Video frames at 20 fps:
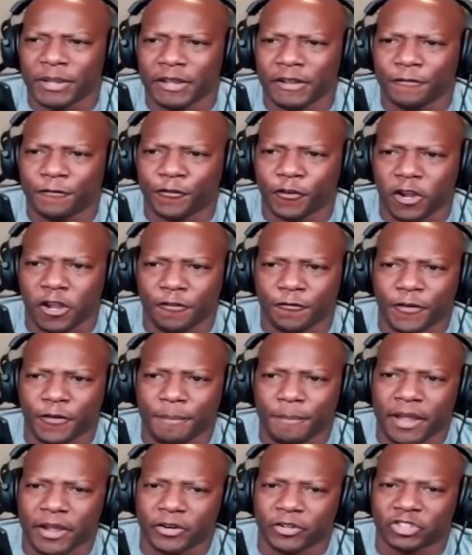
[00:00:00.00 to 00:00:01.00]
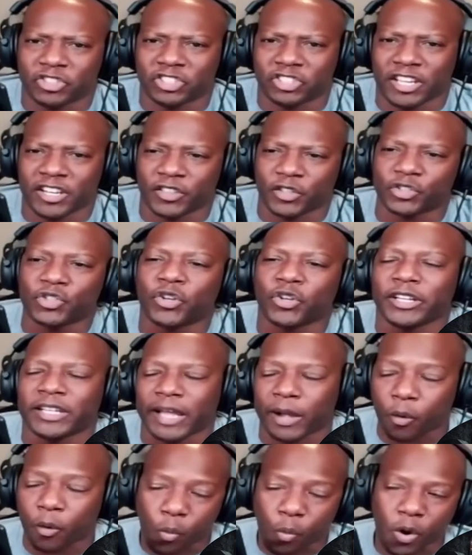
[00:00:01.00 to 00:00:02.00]
I mean, and from my understanding, there's only
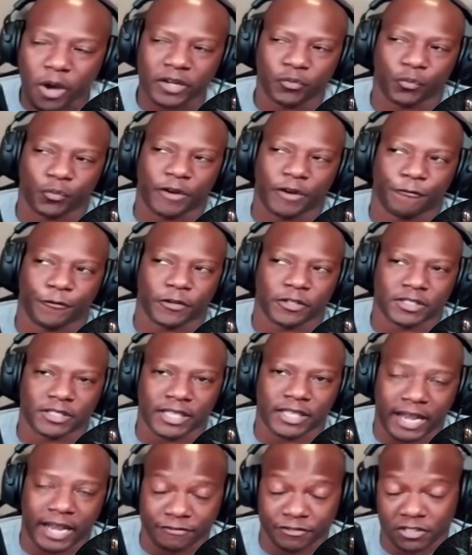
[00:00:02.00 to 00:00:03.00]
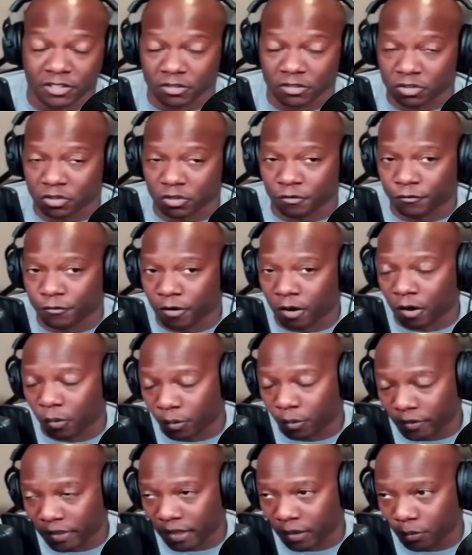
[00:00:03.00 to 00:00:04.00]
like one reference that I've seen so
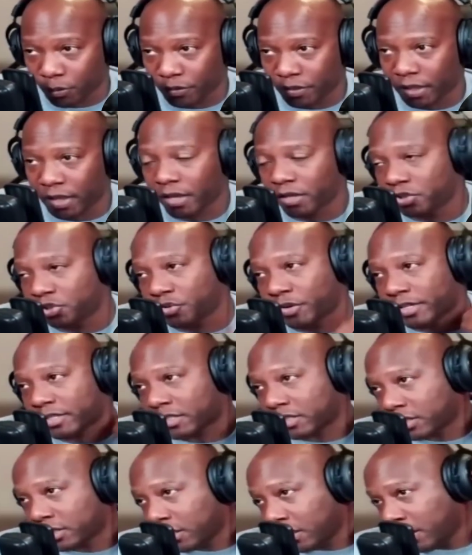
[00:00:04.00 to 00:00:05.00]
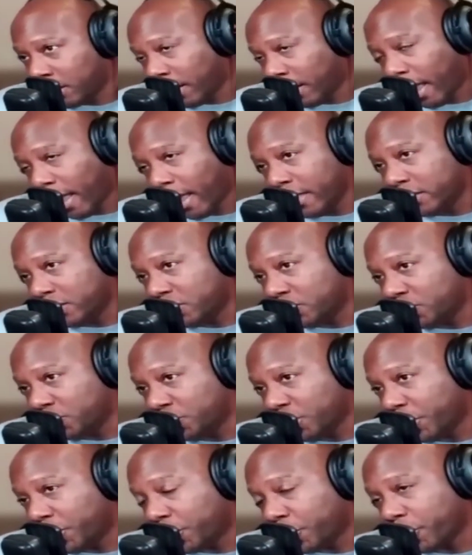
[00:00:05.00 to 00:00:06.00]
far where they address Ed's
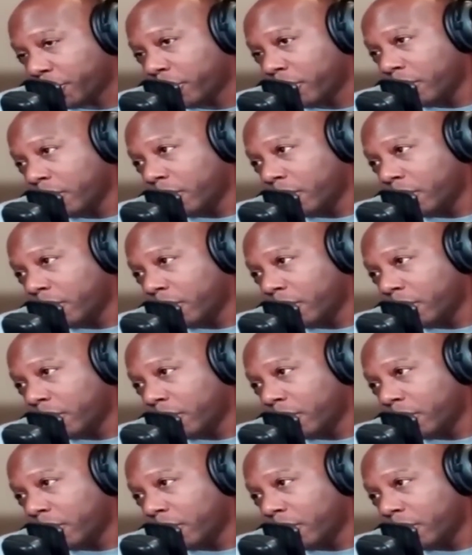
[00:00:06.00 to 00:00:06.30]
gender.